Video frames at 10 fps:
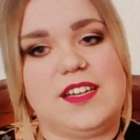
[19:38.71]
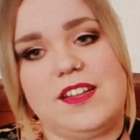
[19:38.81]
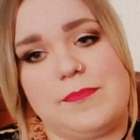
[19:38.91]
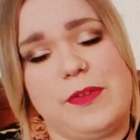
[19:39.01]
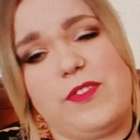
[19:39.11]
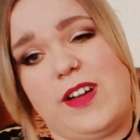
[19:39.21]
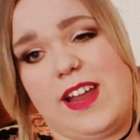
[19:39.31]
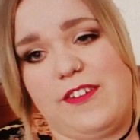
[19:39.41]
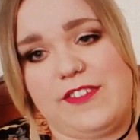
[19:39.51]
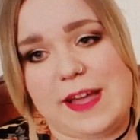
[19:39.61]
And as before I
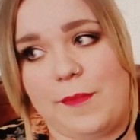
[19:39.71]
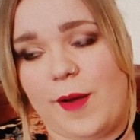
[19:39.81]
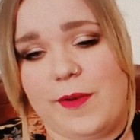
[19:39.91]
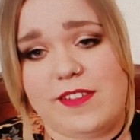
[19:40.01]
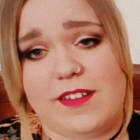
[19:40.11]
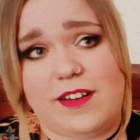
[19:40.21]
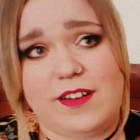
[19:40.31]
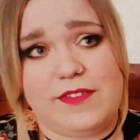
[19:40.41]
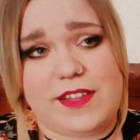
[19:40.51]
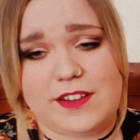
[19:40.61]
left to get my bus, I kind
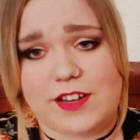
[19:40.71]
of said,